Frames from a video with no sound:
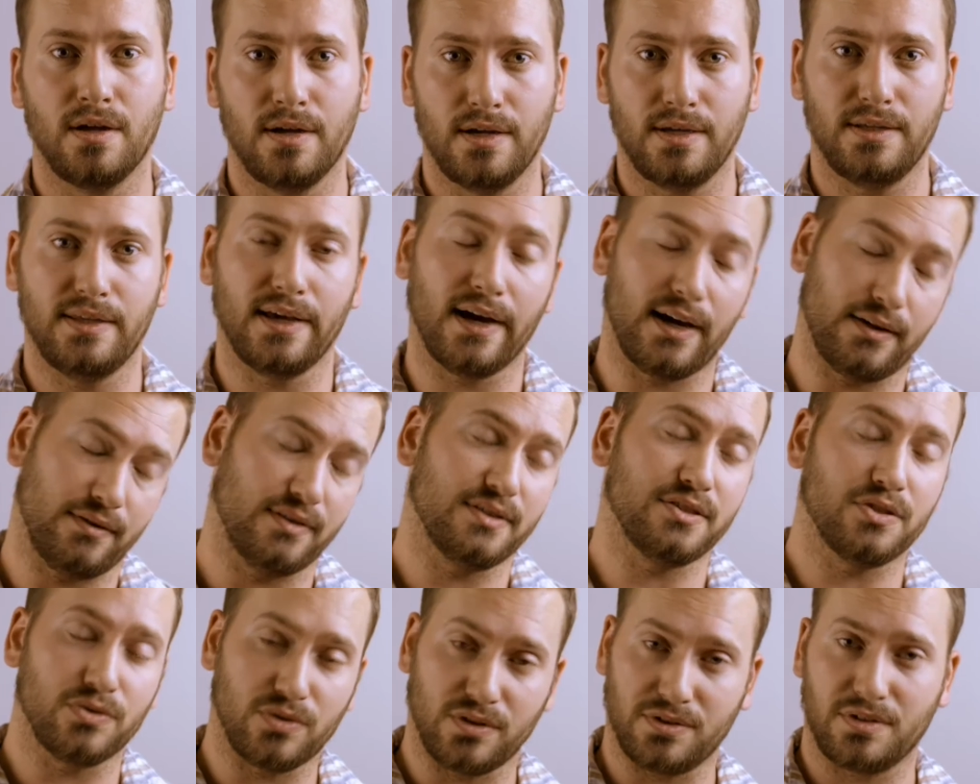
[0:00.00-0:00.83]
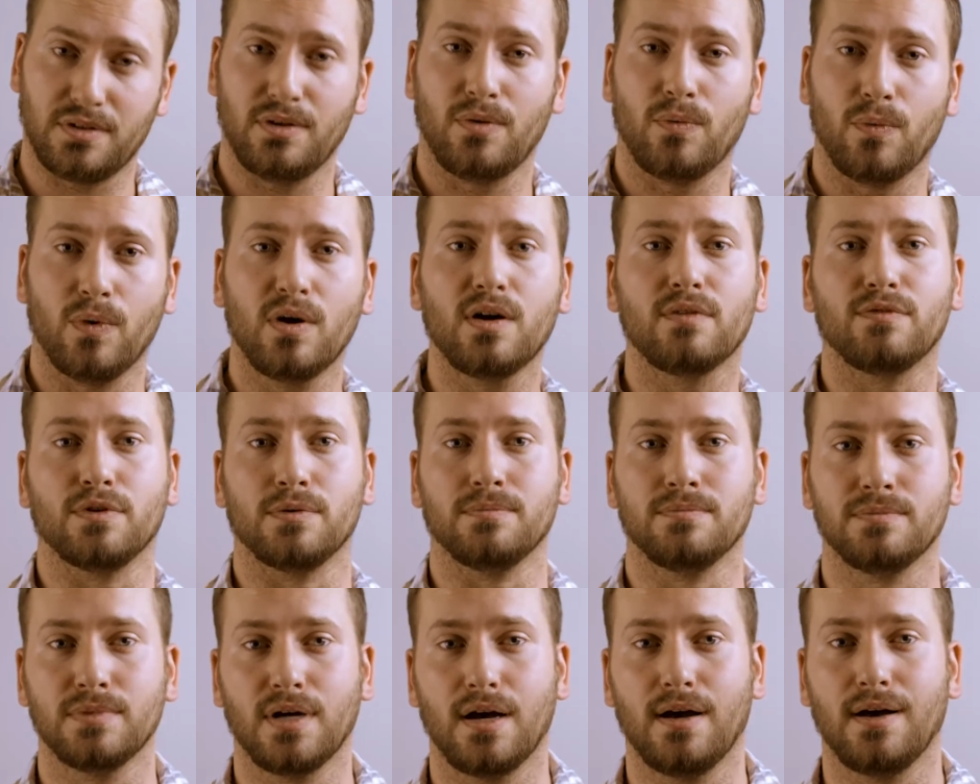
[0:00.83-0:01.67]
Yeah, this is one of them.
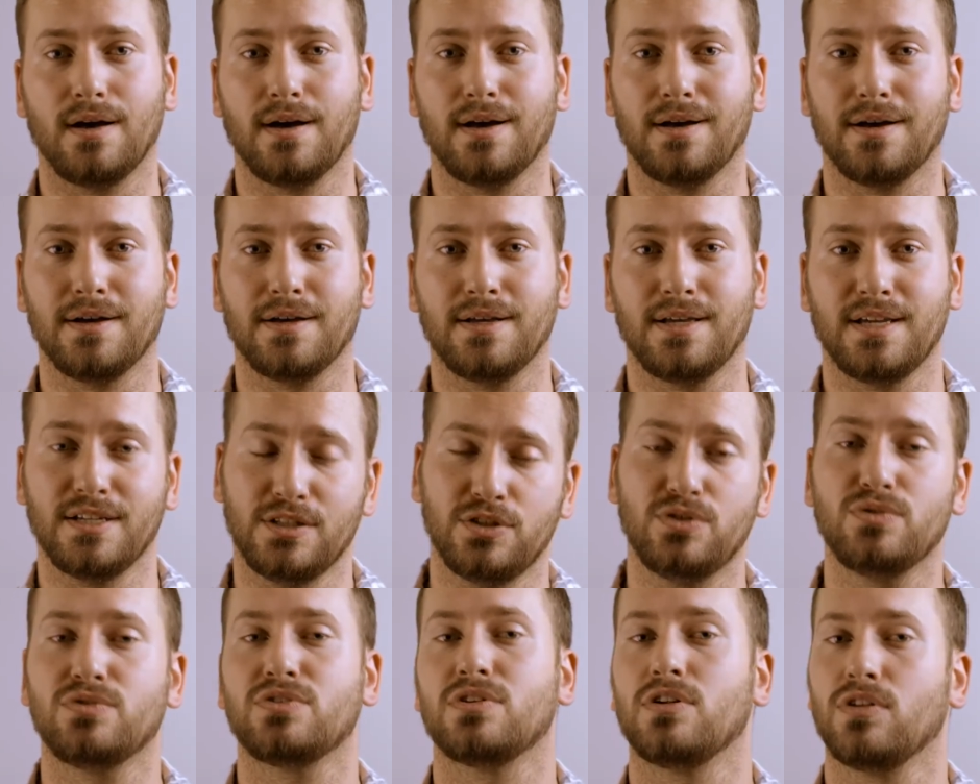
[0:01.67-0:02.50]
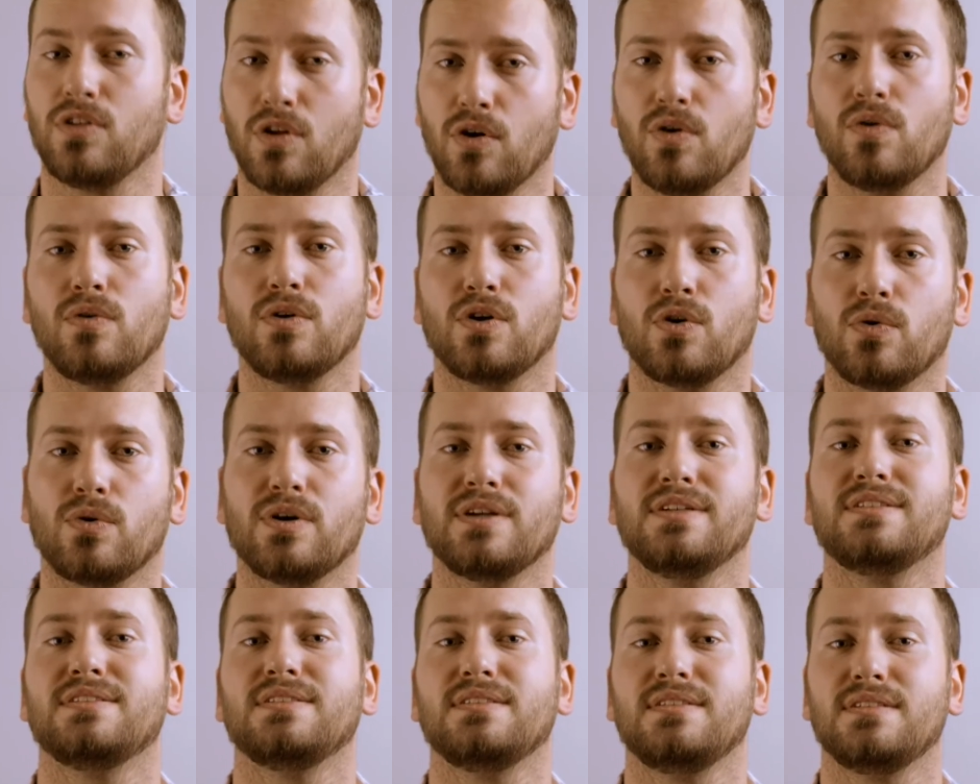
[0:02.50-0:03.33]
In Houston alone,
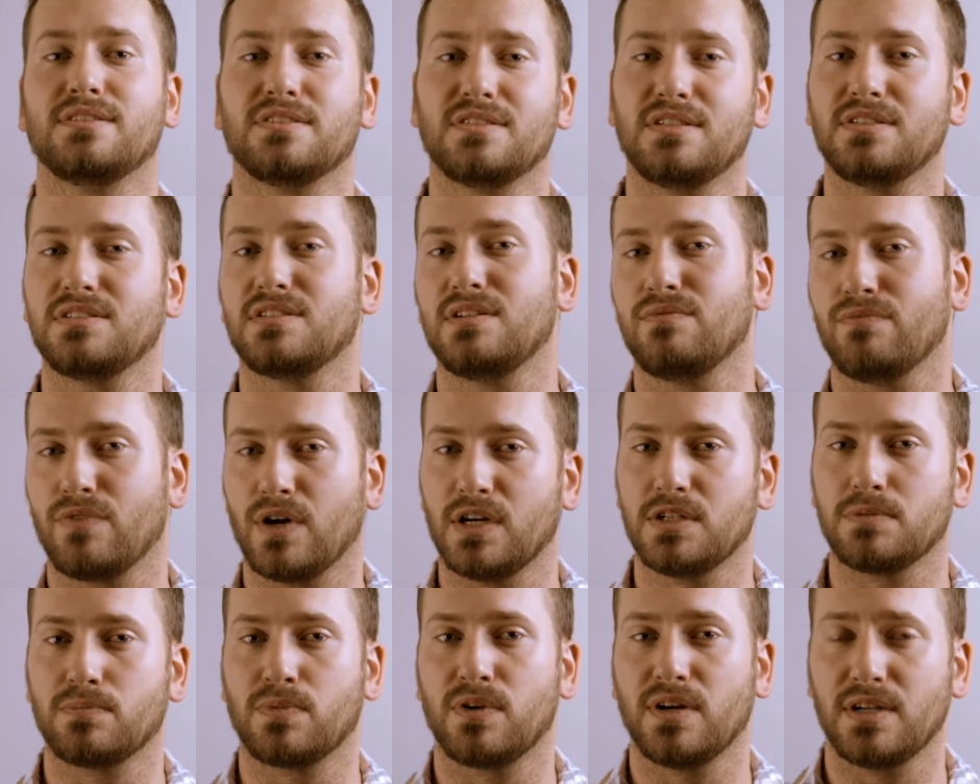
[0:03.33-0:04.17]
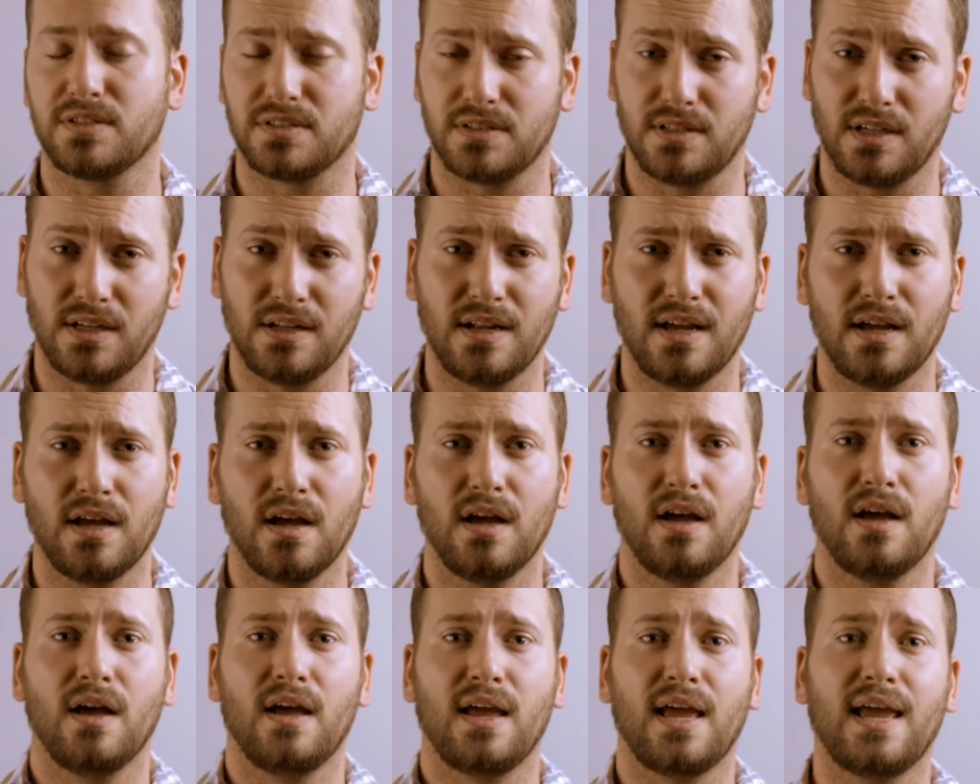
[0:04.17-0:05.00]
according to the Assistant Vice President
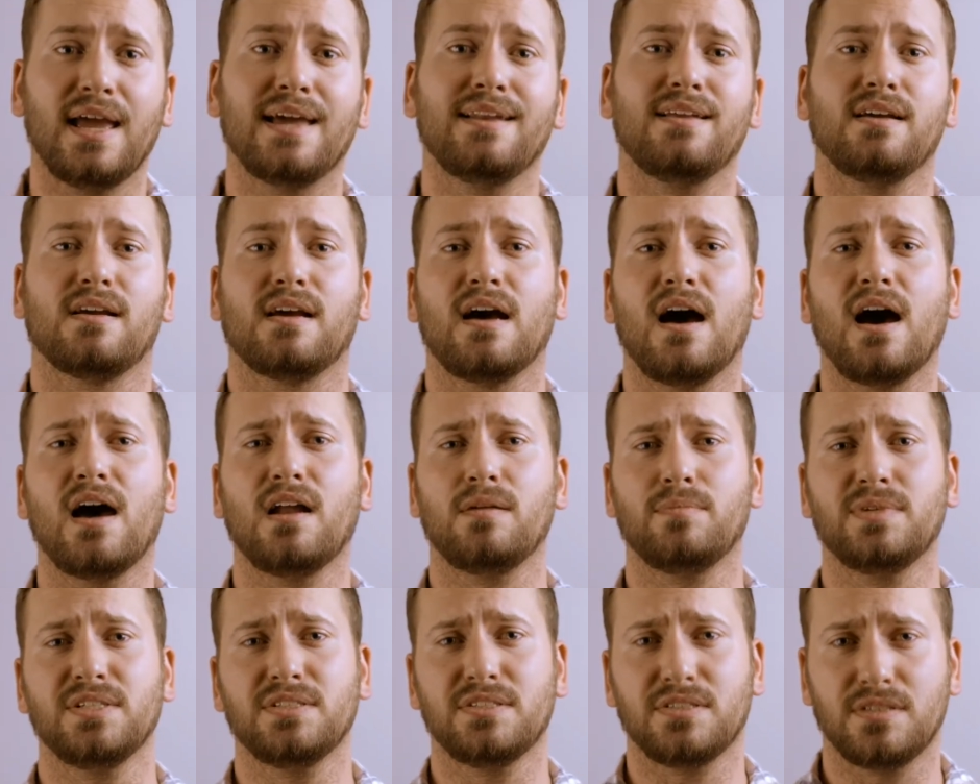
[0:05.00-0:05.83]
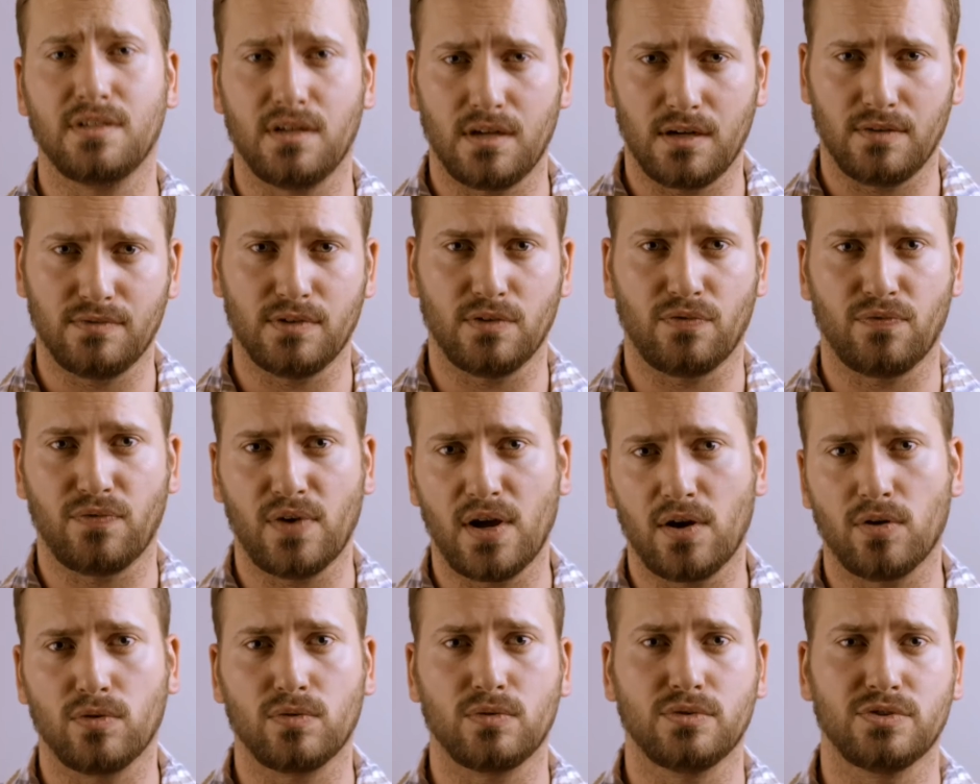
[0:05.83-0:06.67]
and economist of the
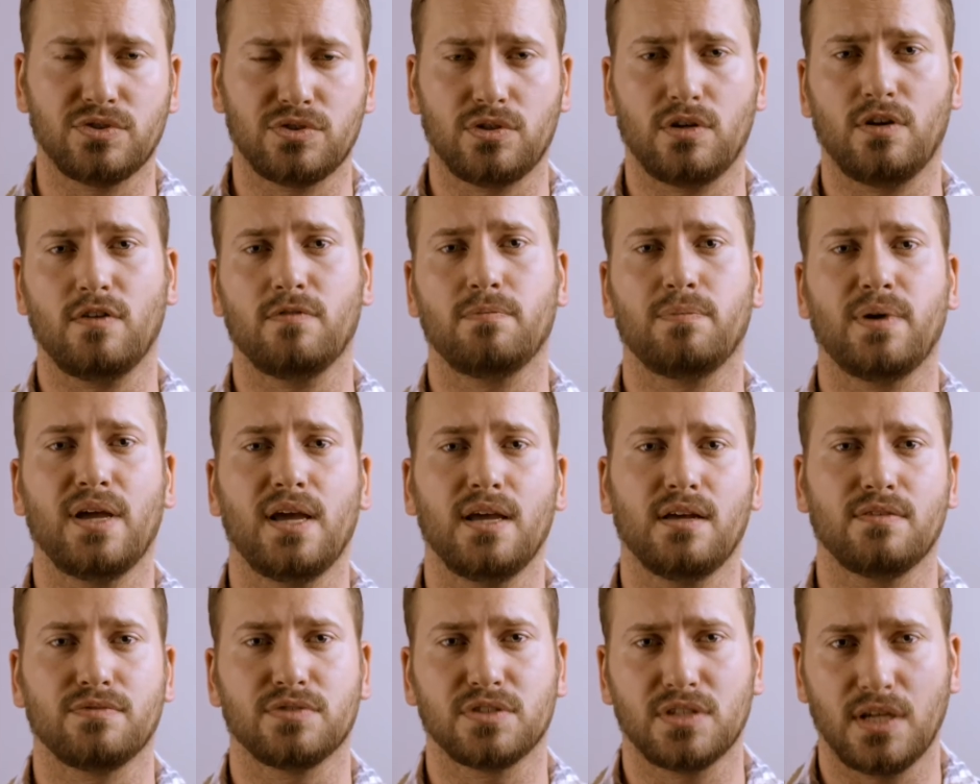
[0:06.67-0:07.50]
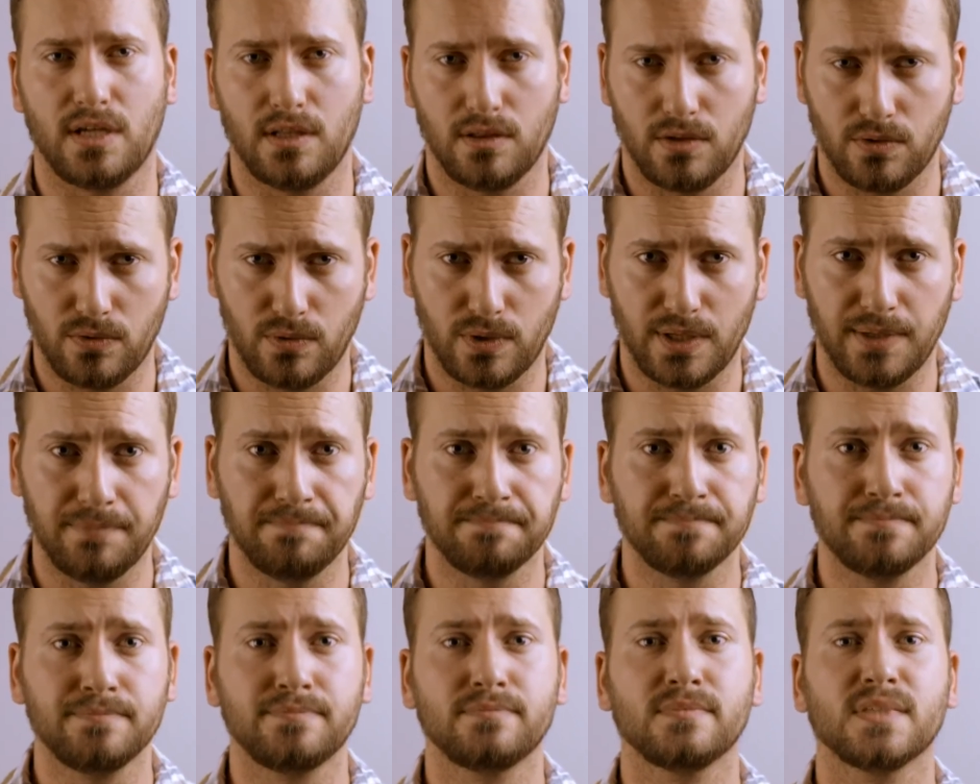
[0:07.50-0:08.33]
Federal Reserve Bank of St. Louis,
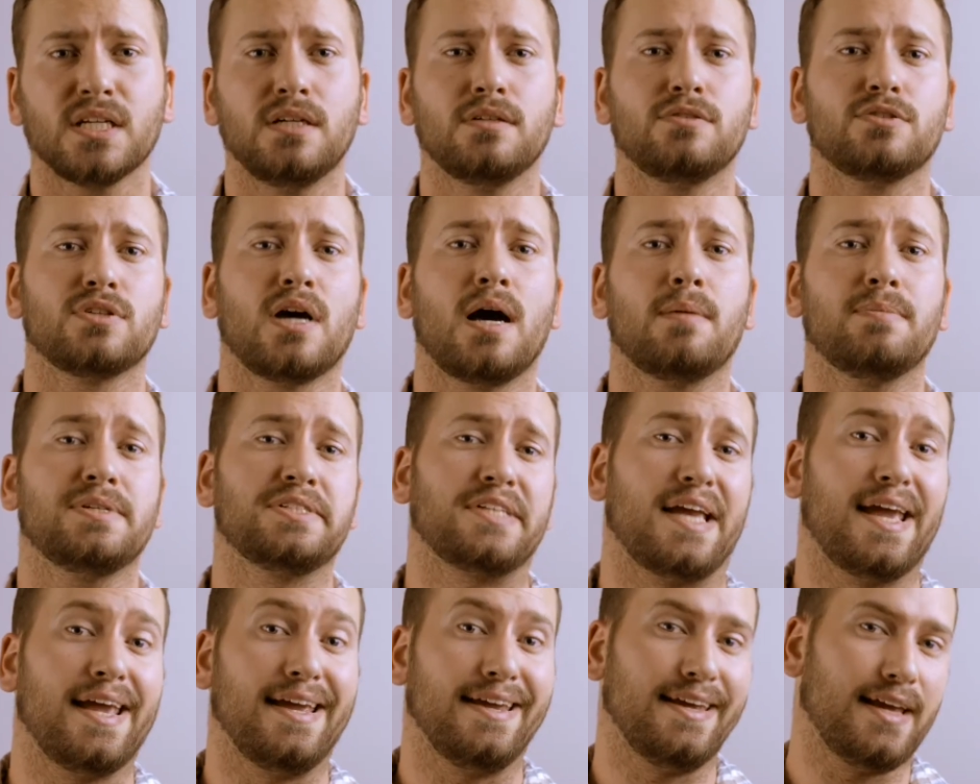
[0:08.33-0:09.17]
Thomas A.